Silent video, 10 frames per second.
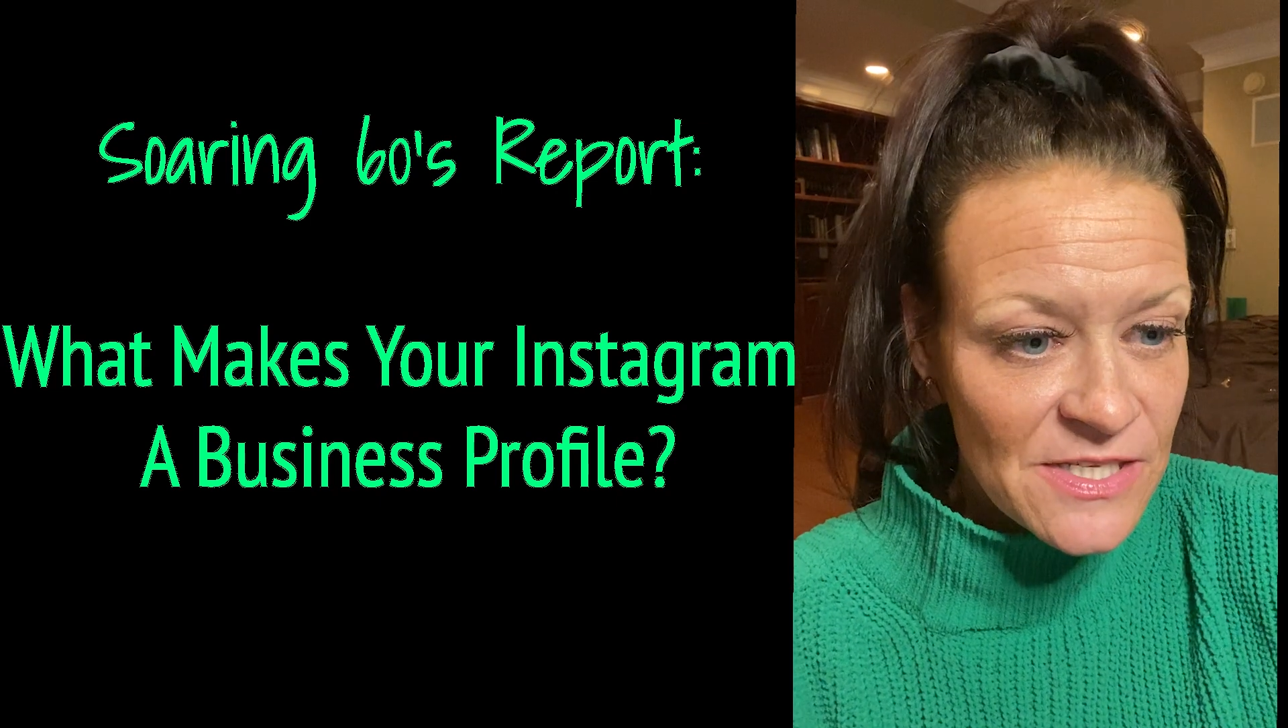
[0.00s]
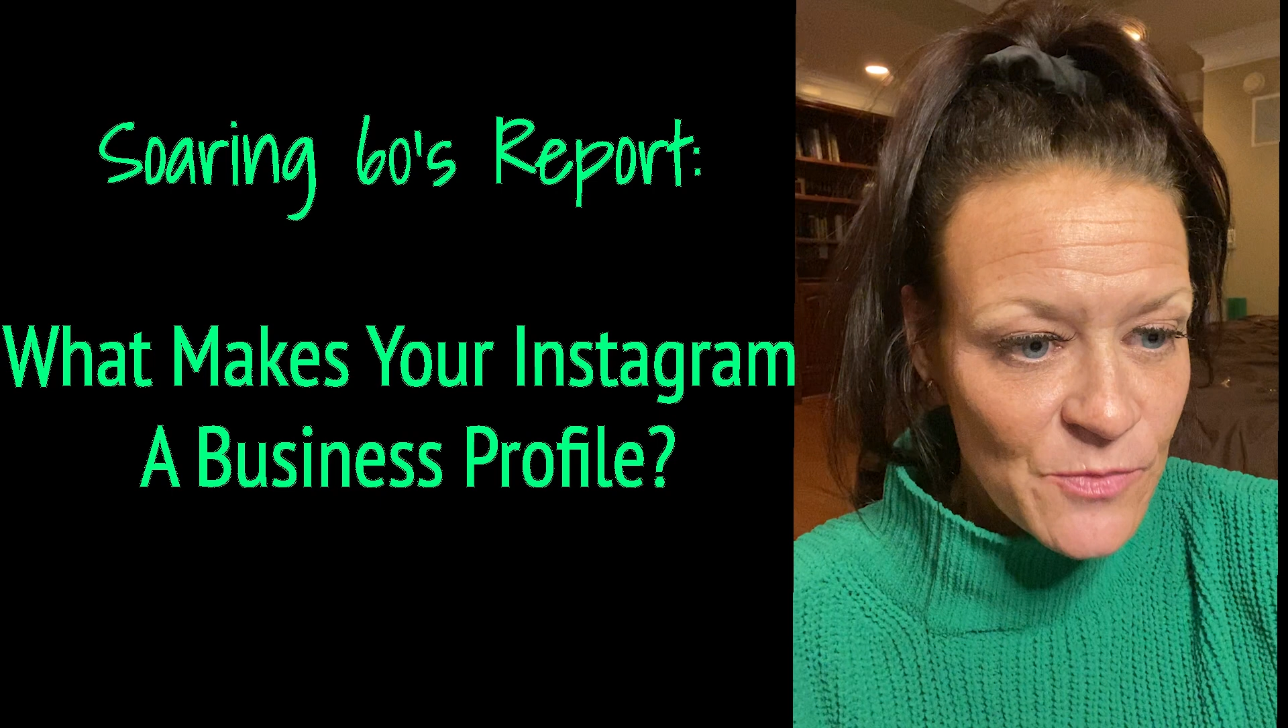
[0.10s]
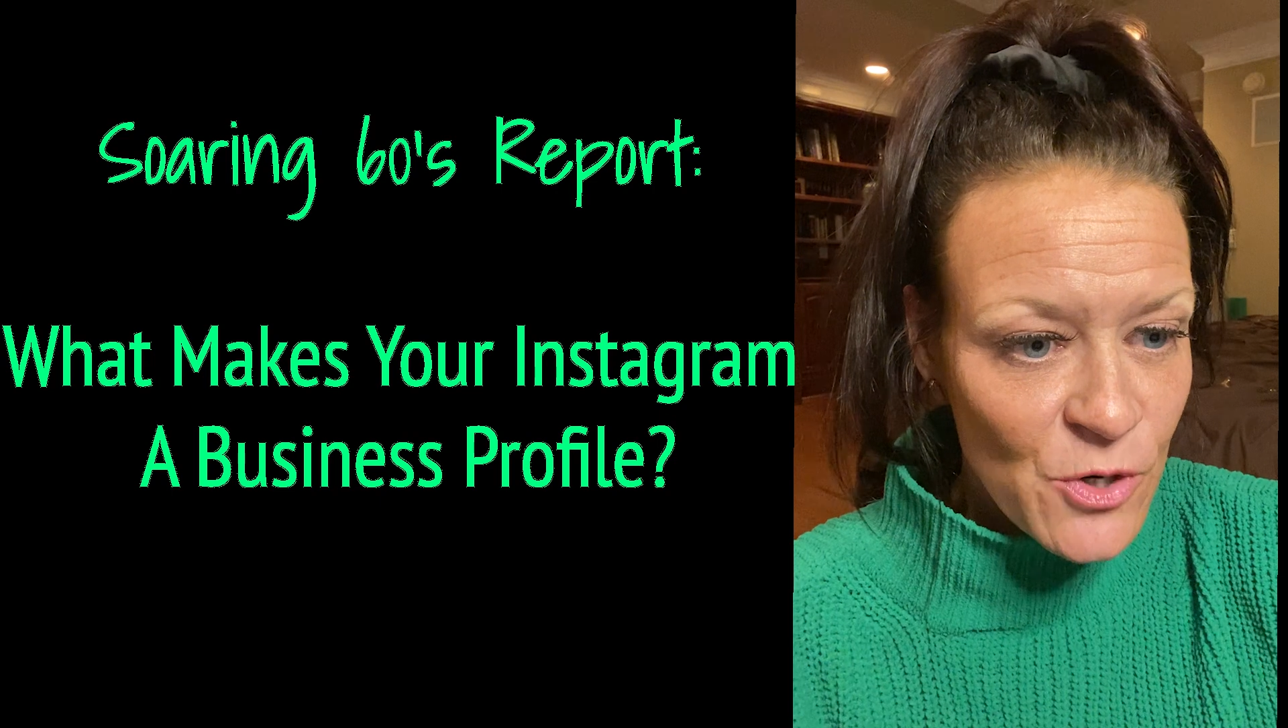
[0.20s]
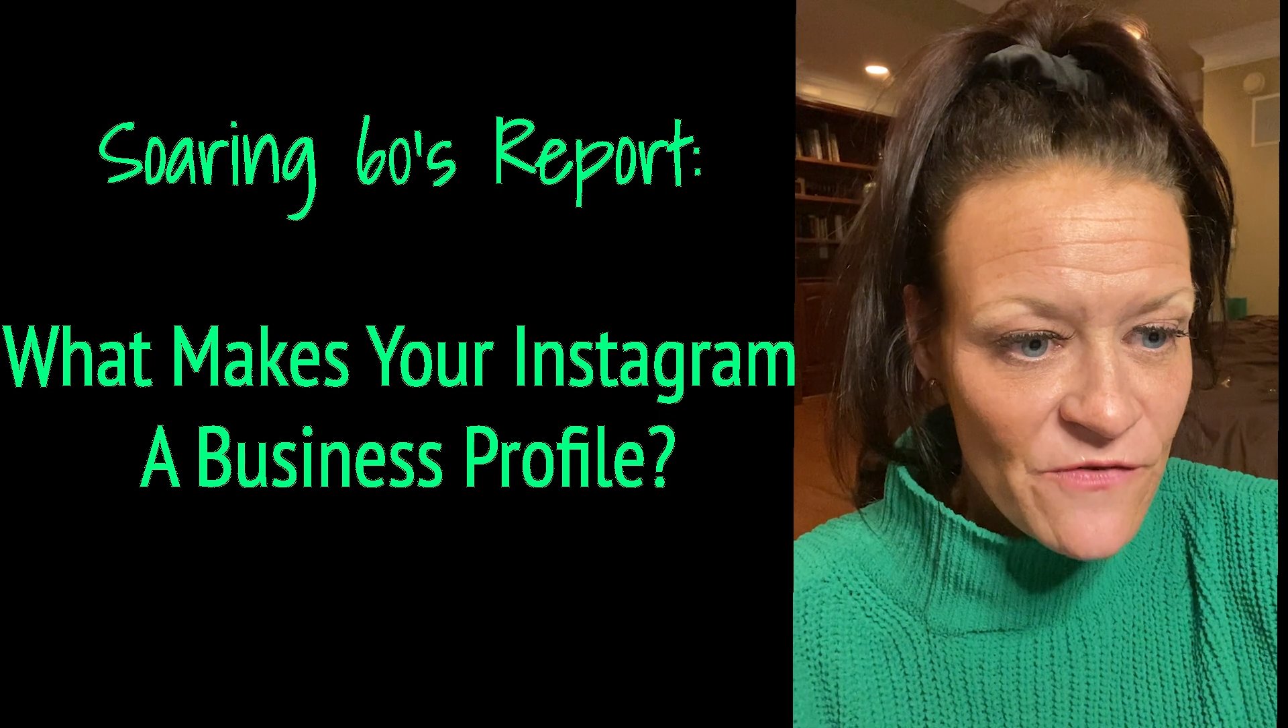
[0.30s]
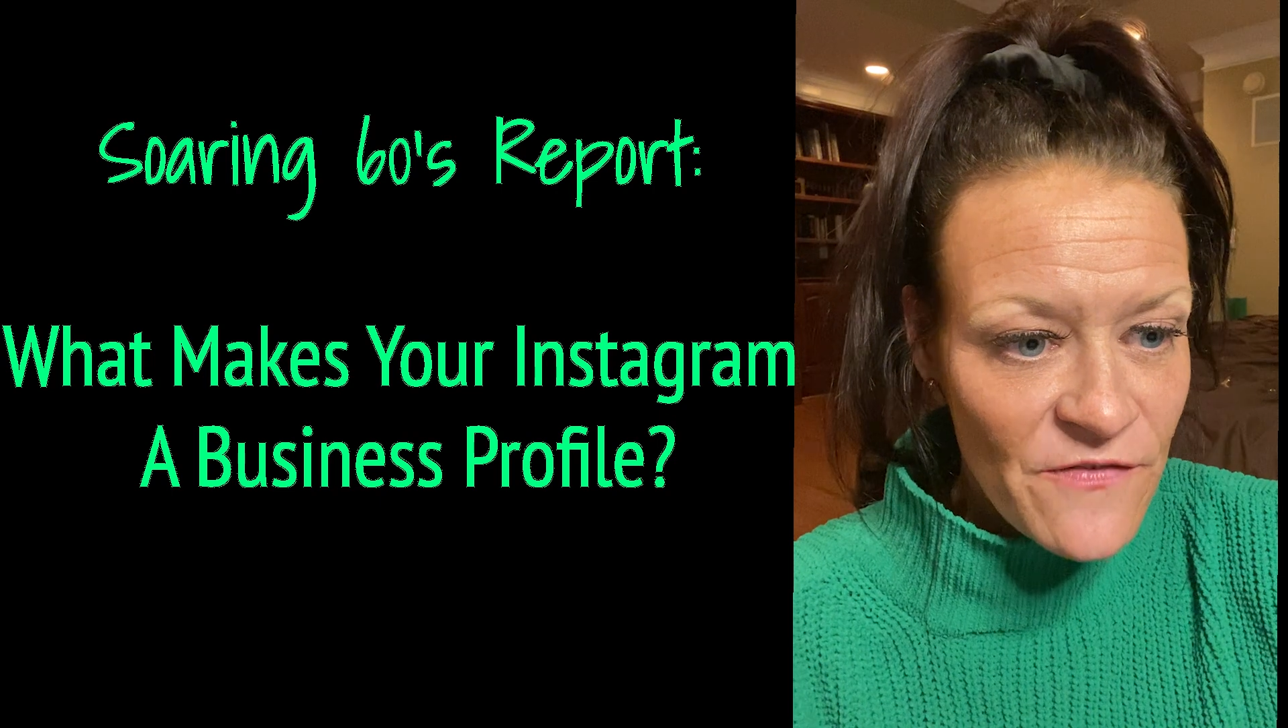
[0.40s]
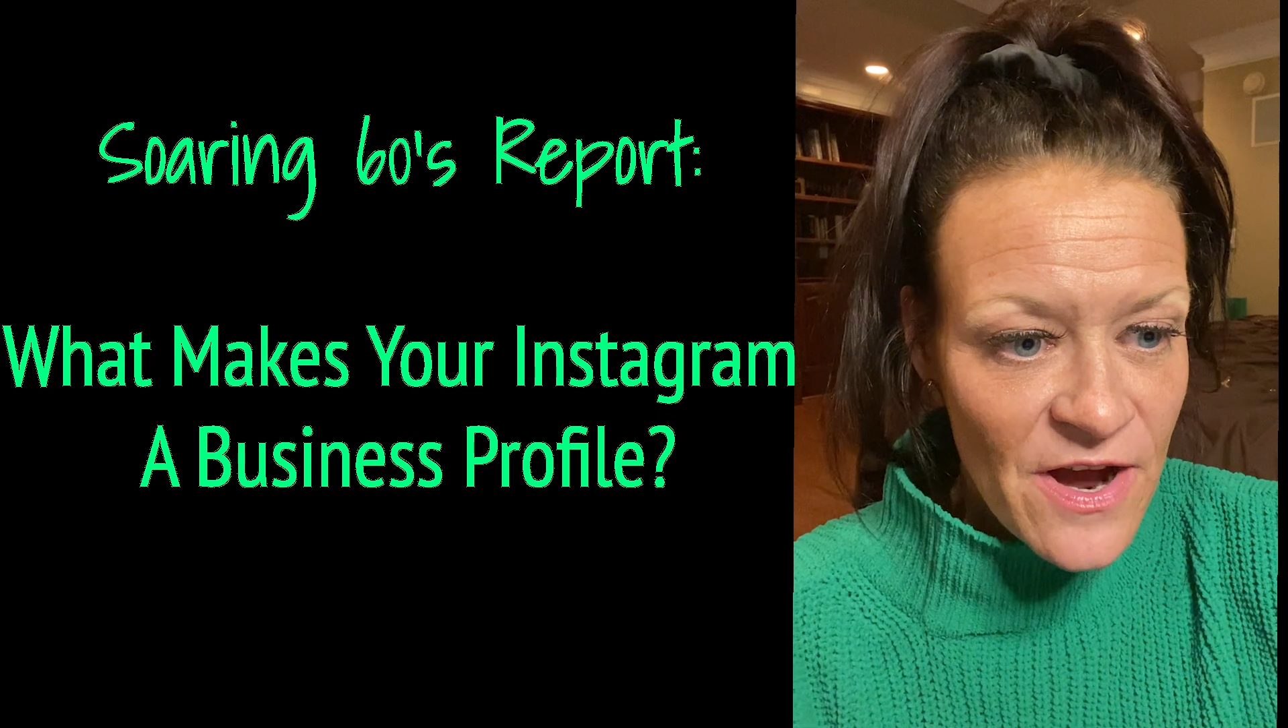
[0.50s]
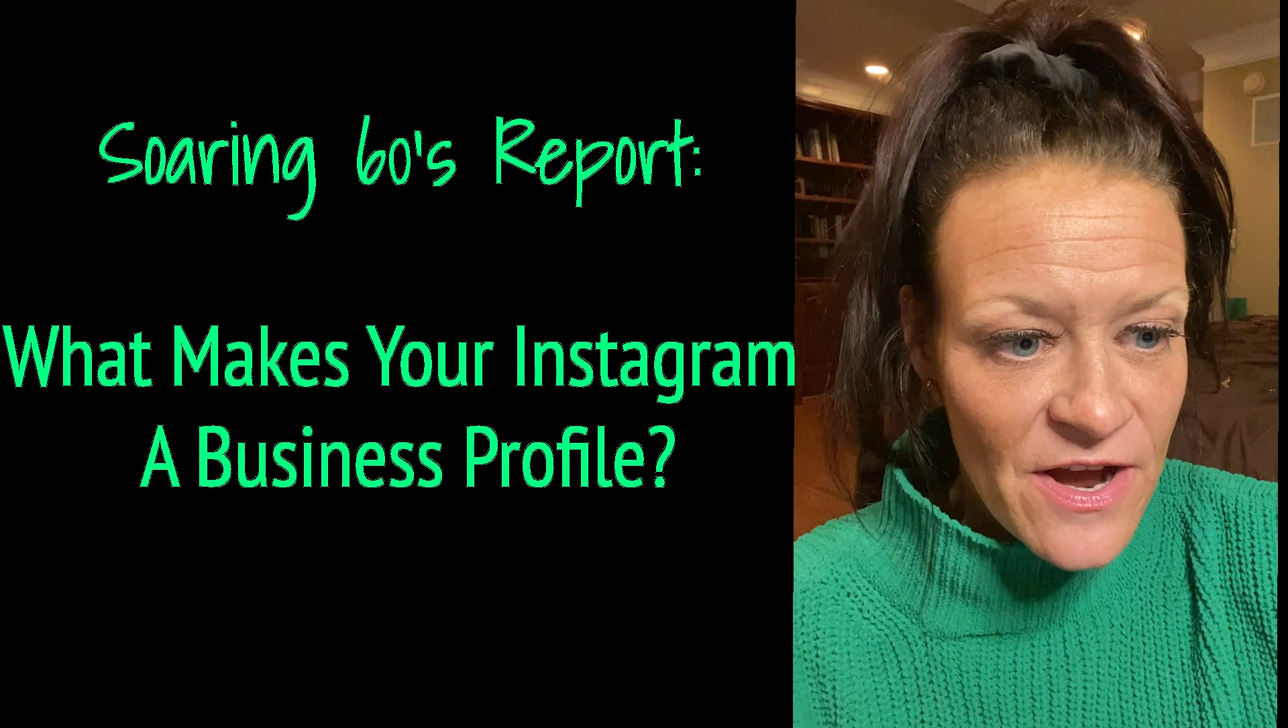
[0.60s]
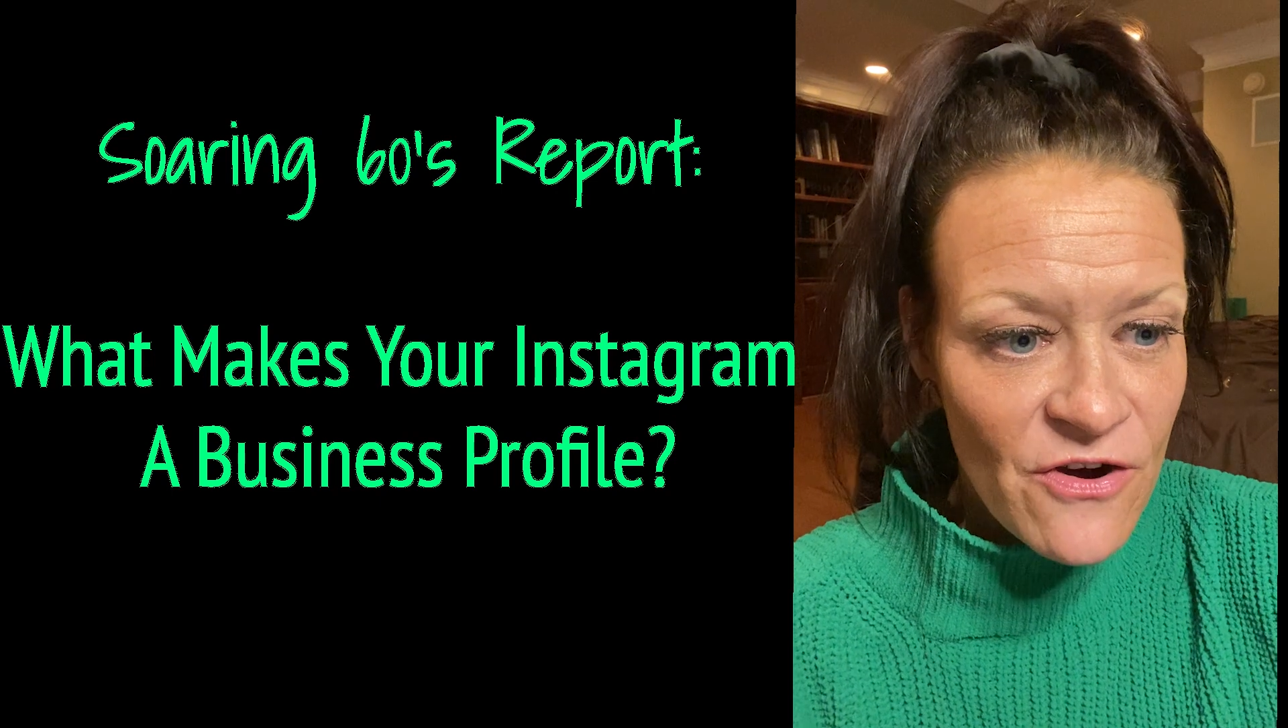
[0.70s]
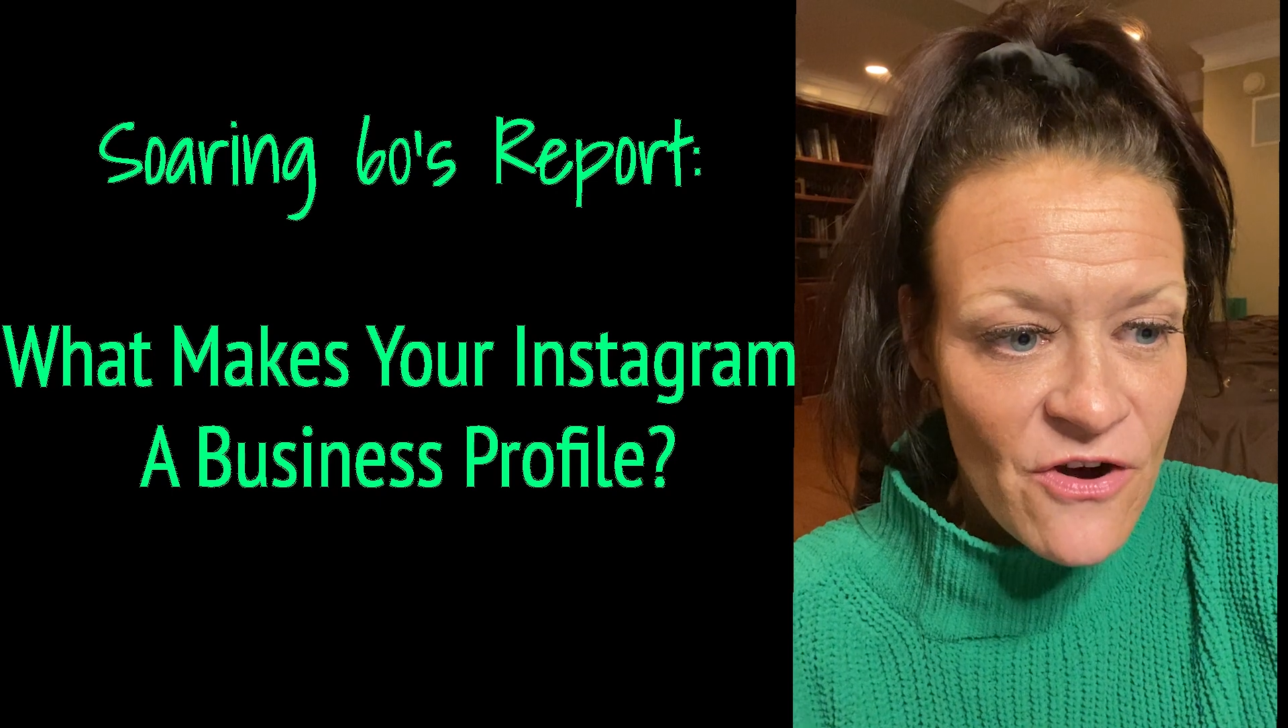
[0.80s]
profile?